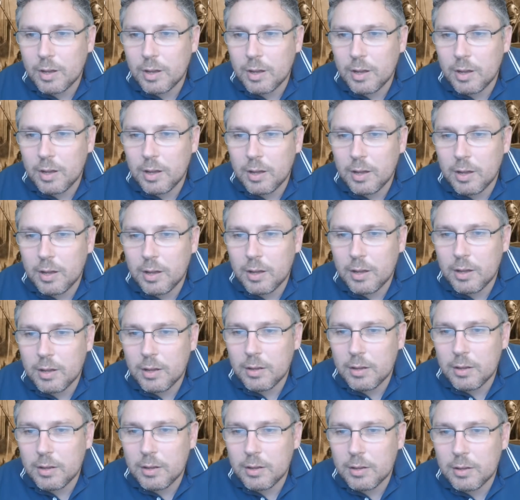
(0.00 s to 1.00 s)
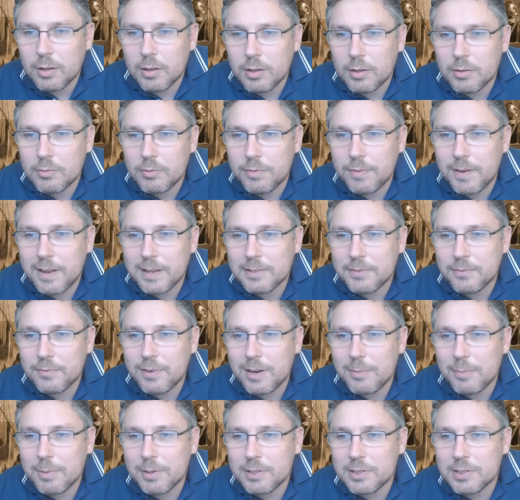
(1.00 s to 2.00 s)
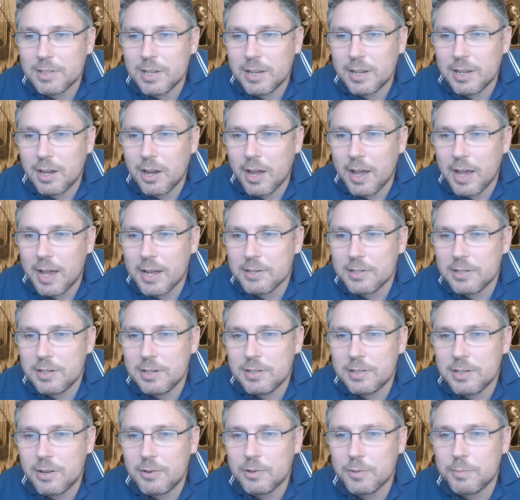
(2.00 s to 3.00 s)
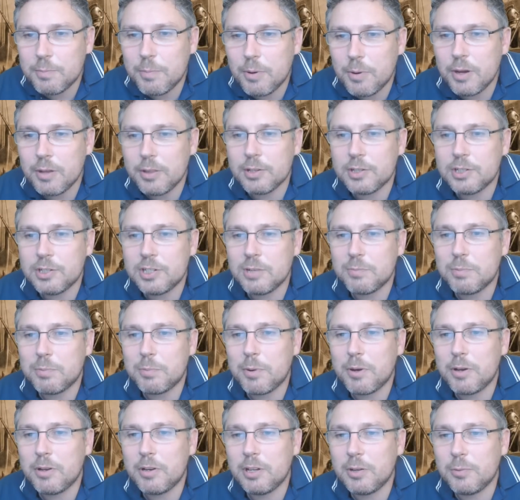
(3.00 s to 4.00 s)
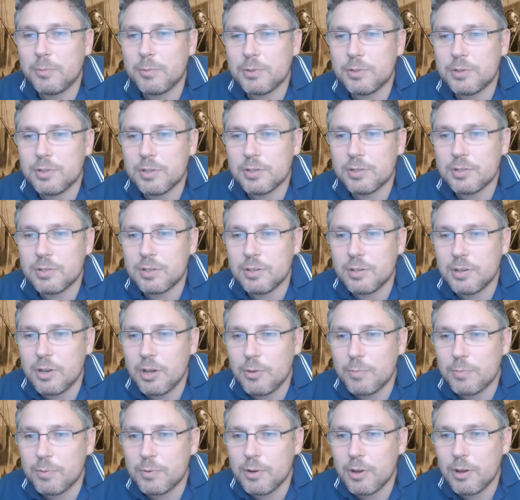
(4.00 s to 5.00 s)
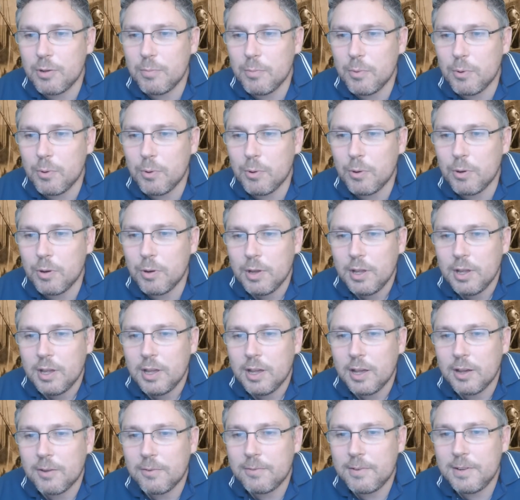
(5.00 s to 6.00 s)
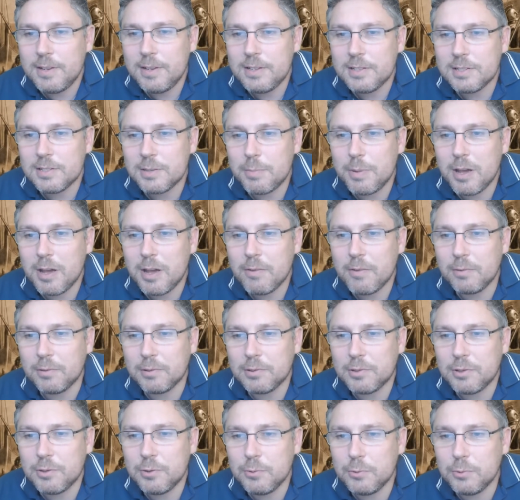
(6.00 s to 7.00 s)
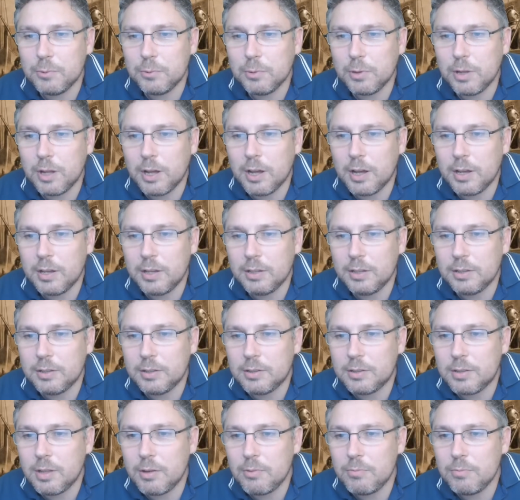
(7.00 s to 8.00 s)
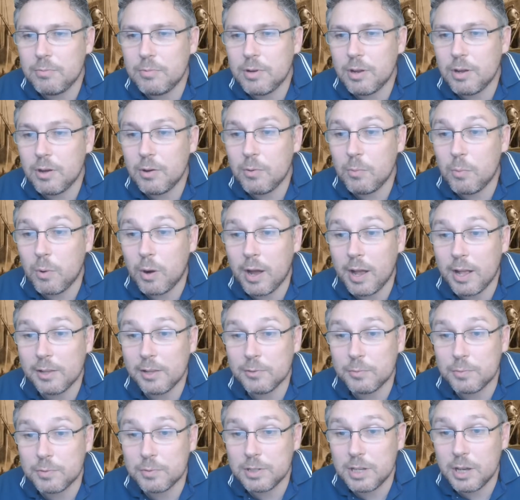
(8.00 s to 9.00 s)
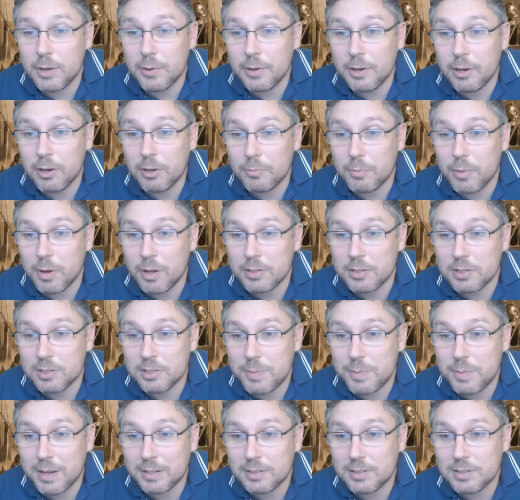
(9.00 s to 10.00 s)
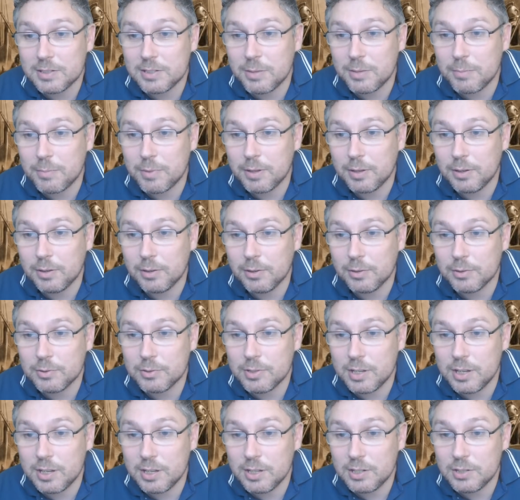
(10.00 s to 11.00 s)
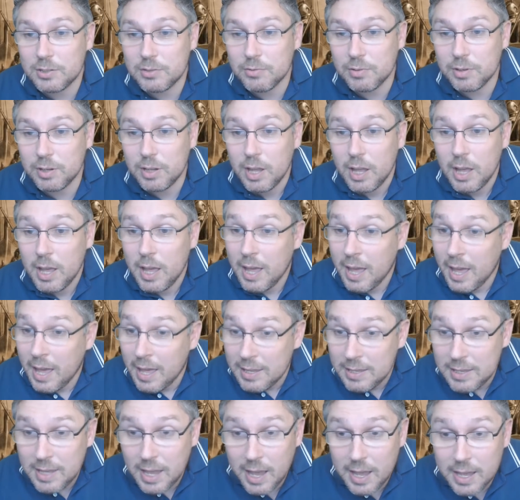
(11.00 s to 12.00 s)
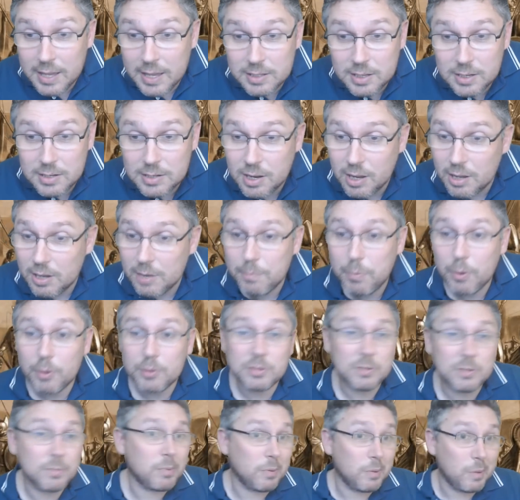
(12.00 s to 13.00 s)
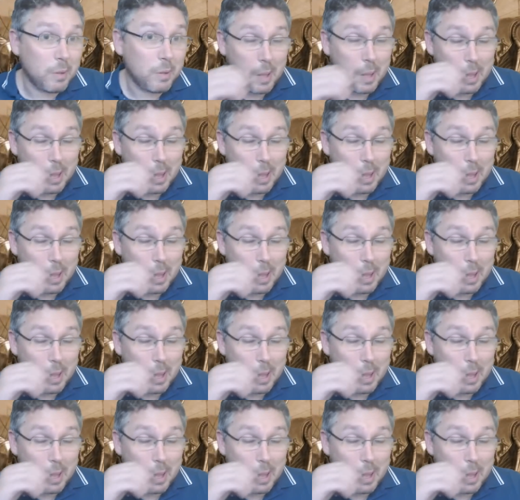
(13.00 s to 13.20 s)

uh, reflective rambling saying, I actually don't buy the ship burning was just nope, no more. A fleet is a powerful tool. I don't know what else was going on, but I suspect something lost to history. Yeah, it's entirely possible.